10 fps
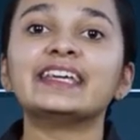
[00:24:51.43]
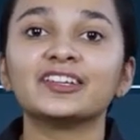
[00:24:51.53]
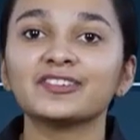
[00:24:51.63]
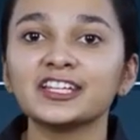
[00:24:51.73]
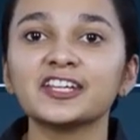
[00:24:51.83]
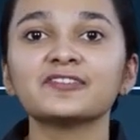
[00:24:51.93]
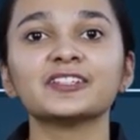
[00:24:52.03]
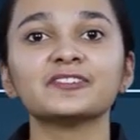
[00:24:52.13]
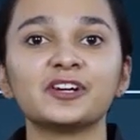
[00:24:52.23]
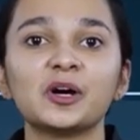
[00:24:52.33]
even if
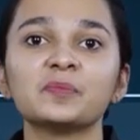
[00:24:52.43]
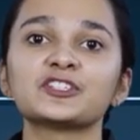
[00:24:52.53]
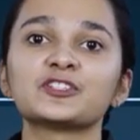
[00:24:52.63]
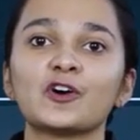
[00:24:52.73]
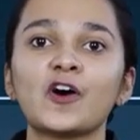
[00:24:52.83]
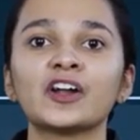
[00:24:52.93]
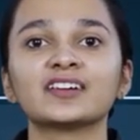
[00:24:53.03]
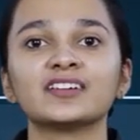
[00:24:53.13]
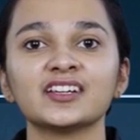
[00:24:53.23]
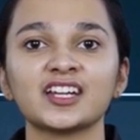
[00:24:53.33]
the firm is not
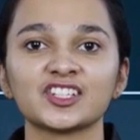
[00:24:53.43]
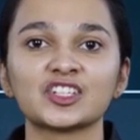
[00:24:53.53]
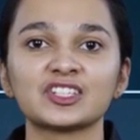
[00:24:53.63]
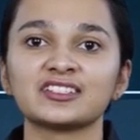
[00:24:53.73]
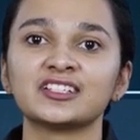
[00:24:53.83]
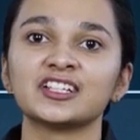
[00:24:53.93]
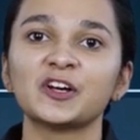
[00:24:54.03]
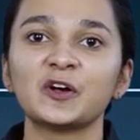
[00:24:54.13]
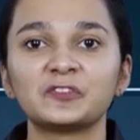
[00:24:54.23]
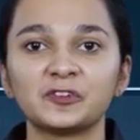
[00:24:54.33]
a registered
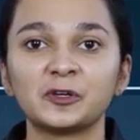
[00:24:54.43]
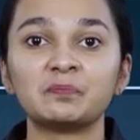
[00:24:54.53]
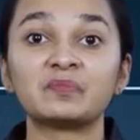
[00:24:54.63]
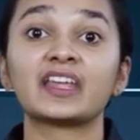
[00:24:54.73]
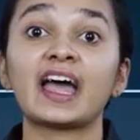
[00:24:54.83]
firm.